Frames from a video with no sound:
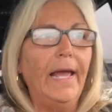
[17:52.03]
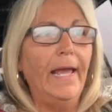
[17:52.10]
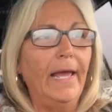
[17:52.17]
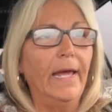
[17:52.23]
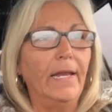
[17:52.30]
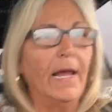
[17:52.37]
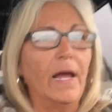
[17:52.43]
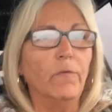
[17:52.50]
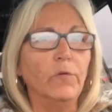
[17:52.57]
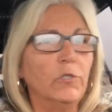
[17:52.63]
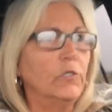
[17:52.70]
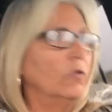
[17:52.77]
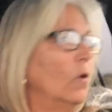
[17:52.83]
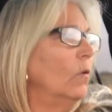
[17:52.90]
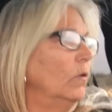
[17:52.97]
And I
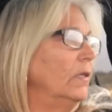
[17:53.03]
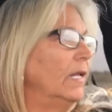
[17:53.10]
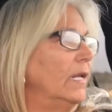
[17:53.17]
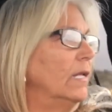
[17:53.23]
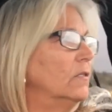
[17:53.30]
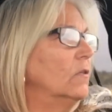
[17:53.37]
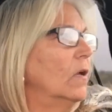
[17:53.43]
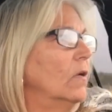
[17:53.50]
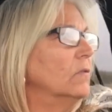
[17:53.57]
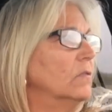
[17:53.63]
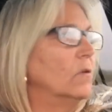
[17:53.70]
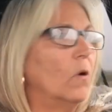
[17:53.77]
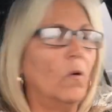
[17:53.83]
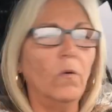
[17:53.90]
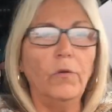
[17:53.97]
was told that it's
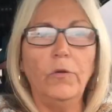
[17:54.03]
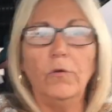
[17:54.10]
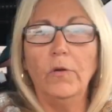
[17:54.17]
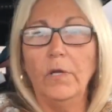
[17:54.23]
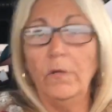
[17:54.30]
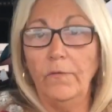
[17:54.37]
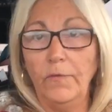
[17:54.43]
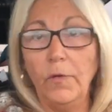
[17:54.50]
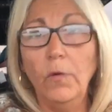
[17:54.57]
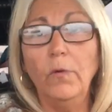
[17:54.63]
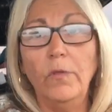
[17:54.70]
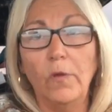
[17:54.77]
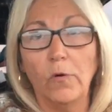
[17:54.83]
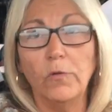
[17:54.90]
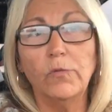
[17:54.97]
also, you could
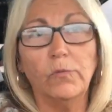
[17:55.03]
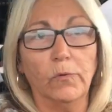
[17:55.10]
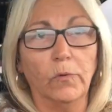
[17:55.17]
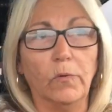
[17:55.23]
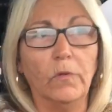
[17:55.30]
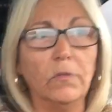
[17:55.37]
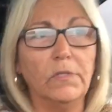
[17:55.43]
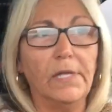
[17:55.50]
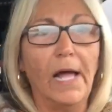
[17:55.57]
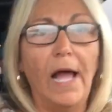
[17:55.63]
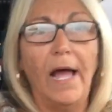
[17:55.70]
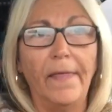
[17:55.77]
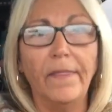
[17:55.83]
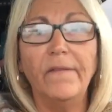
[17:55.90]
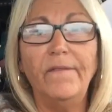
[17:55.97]
view those rules
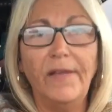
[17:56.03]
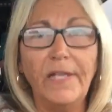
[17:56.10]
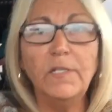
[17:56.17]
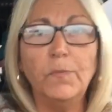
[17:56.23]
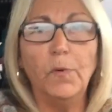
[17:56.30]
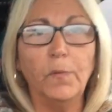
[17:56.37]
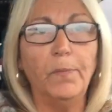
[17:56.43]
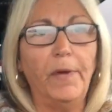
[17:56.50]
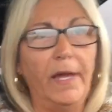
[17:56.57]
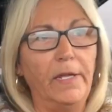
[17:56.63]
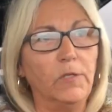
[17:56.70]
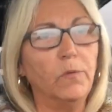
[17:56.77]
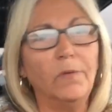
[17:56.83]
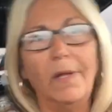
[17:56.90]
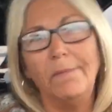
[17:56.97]
on the Facebook
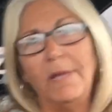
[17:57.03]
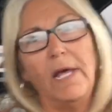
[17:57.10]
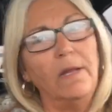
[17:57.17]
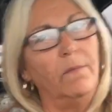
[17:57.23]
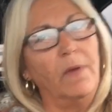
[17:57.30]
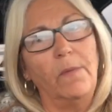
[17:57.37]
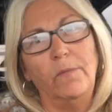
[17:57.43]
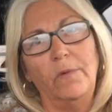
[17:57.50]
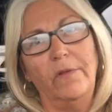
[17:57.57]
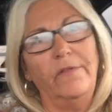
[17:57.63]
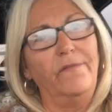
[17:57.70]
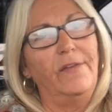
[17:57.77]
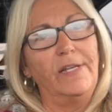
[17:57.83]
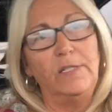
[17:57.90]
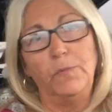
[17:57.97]
page. Well, I'm not a member of
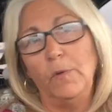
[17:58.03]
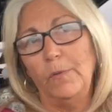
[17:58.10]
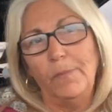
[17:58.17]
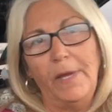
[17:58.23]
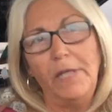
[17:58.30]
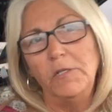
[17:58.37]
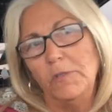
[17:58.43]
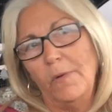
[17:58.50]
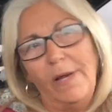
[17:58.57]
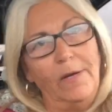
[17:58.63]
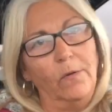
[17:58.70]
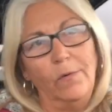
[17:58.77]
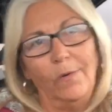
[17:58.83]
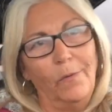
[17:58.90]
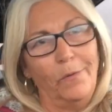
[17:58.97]
the Facebook page, so I
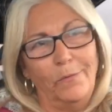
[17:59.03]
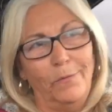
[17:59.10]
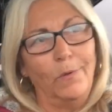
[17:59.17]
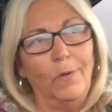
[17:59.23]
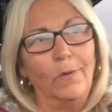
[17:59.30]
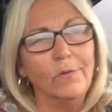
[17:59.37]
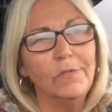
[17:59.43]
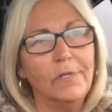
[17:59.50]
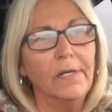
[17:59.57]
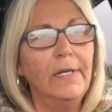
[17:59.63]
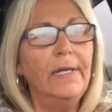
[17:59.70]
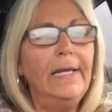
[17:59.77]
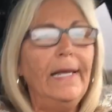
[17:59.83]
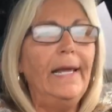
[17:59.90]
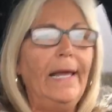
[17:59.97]
don't know the rules.
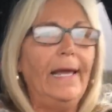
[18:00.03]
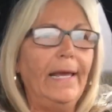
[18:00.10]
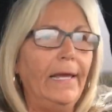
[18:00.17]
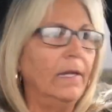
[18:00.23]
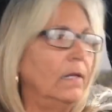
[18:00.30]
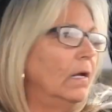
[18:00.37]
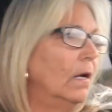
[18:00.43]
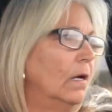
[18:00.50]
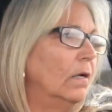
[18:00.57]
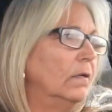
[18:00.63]
And